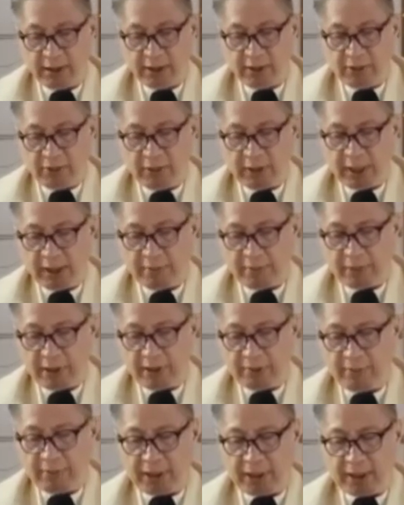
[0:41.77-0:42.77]
Whoever
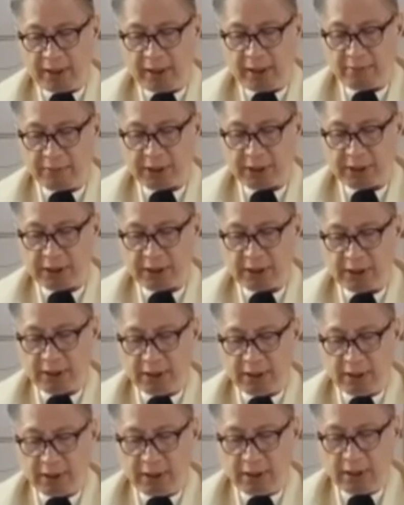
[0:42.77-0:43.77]
becomes
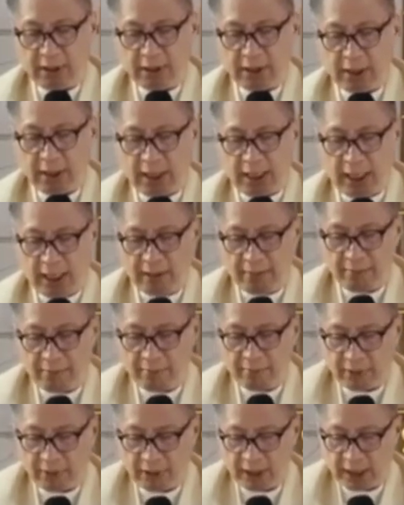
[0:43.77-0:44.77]

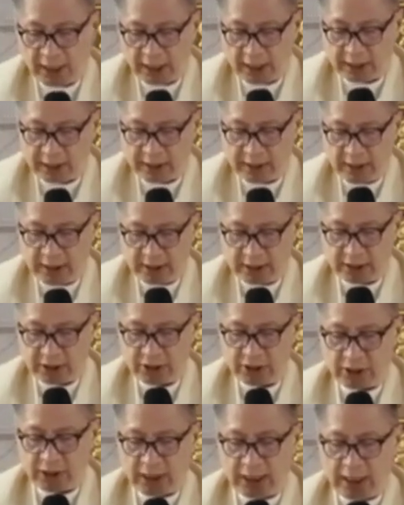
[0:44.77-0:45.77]
humble like this
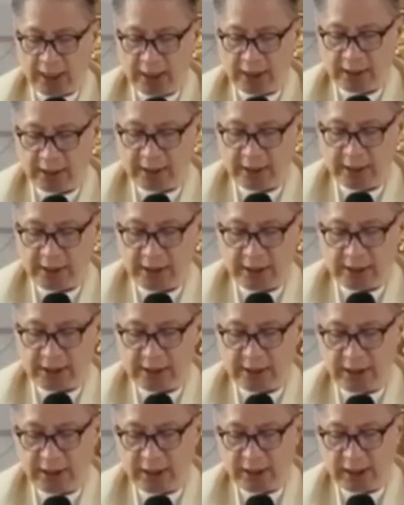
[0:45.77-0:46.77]
child is
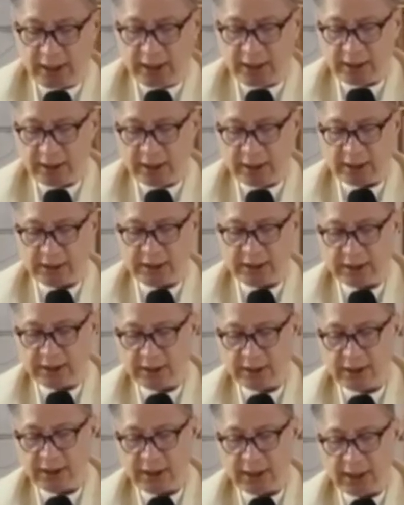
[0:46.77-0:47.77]
the
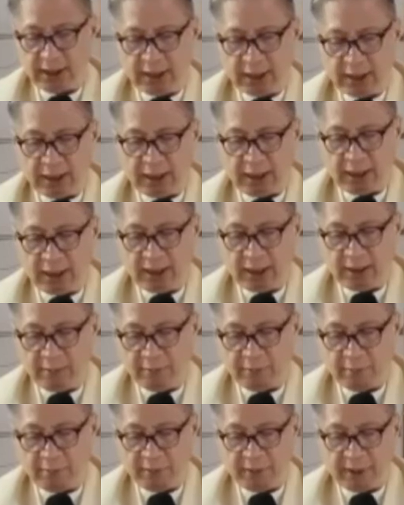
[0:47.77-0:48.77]
greatest in the kingdom
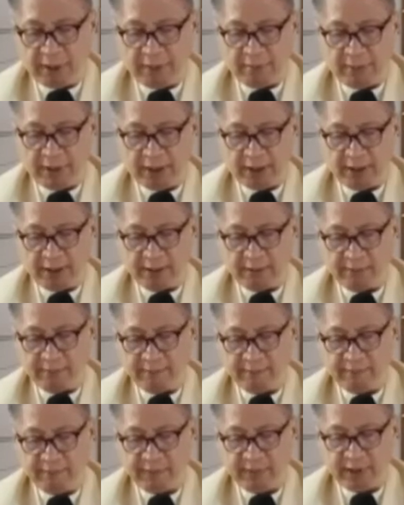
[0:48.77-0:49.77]
of heaven.
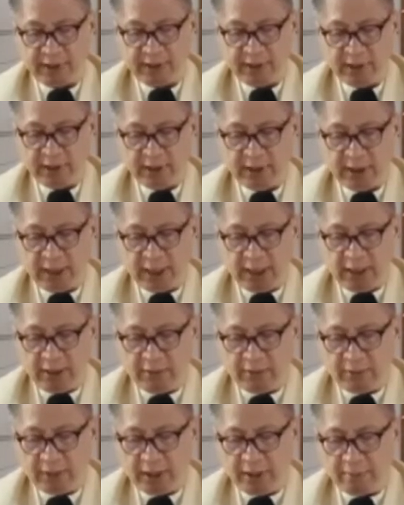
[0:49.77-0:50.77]
And
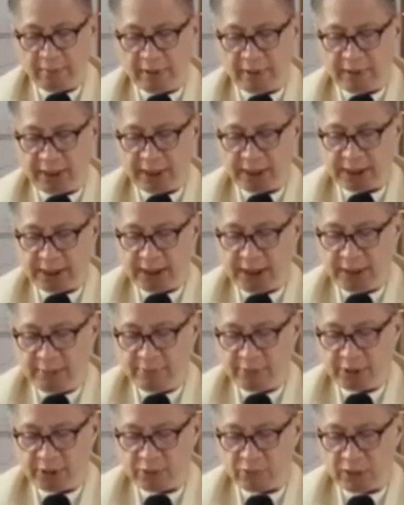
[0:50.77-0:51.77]
whoever
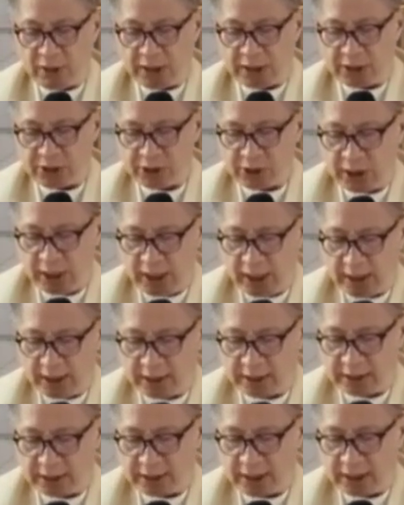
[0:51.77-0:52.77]
receives one child
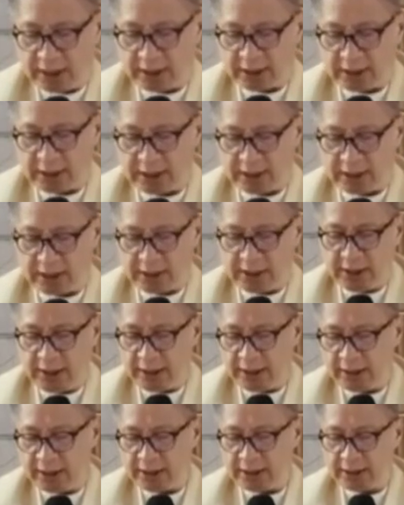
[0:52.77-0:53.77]
such as
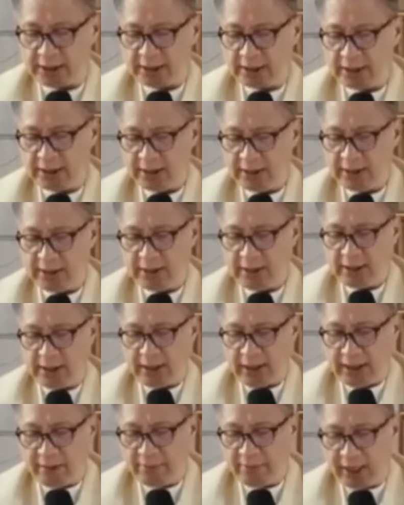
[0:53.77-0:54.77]
this,
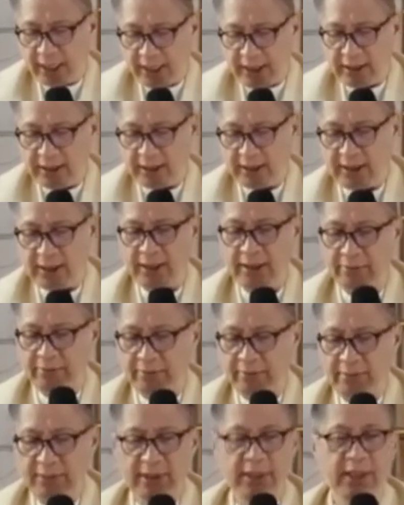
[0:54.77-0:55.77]
in my
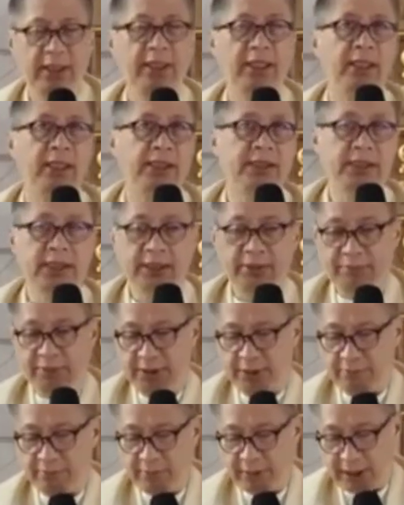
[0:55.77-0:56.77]
name,
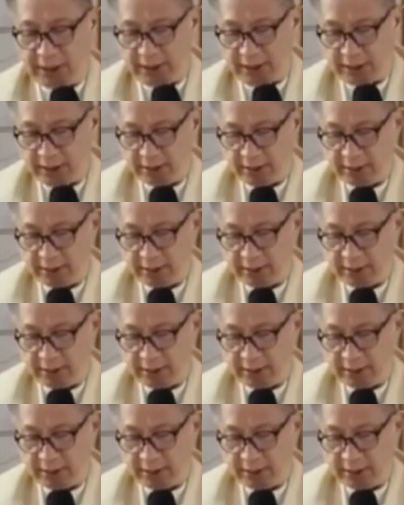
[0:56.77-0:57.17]
receives me.